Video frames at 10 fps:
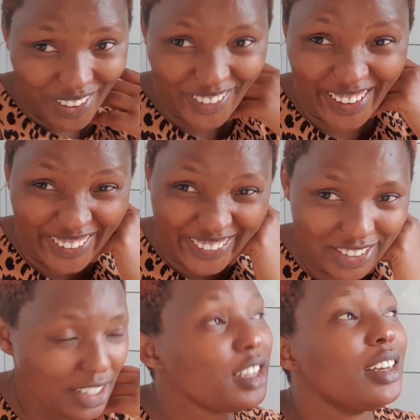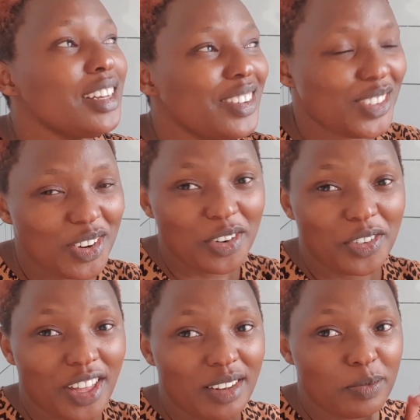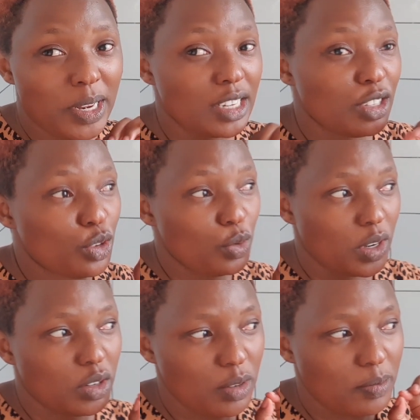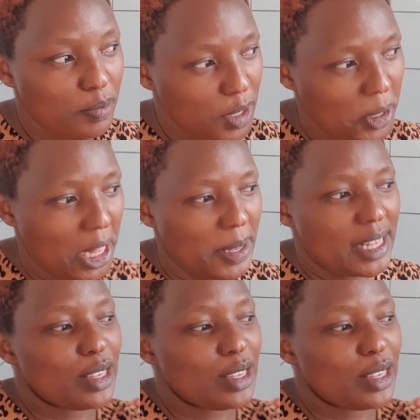We don't know that money, so we're doing bit by bit.